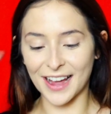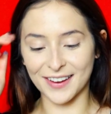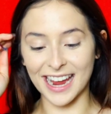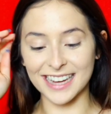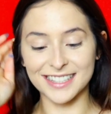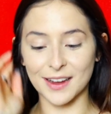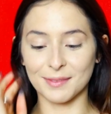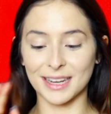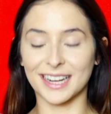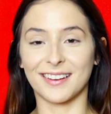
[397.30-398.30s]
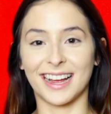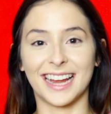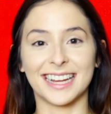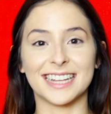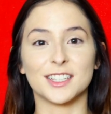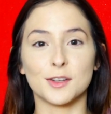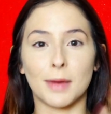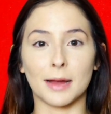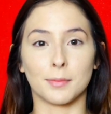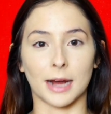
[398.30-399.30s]
Okay, so I'm going to go ahead and do
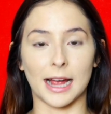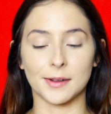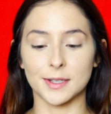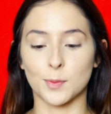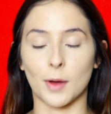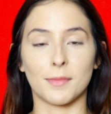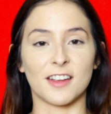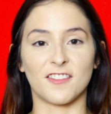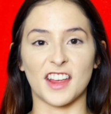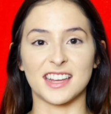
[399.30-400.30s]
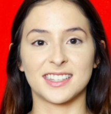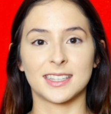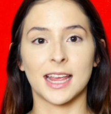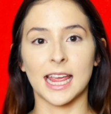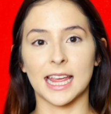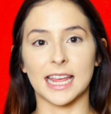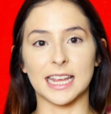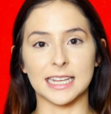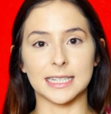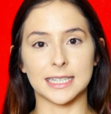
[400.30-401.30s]
my brows while my face
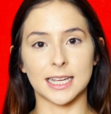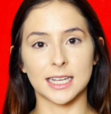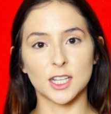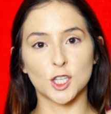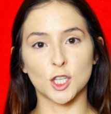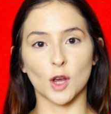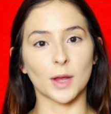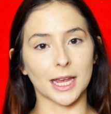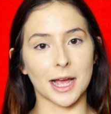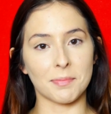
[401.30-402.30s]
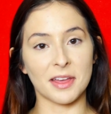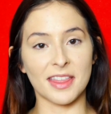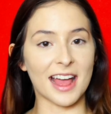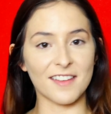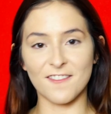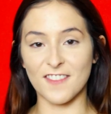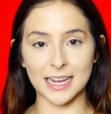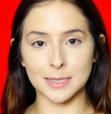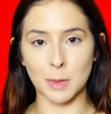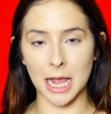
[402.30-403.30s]
is soaking up that
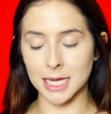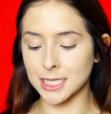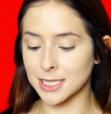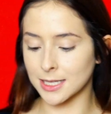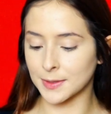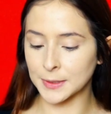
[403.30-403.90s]
Fix Plus.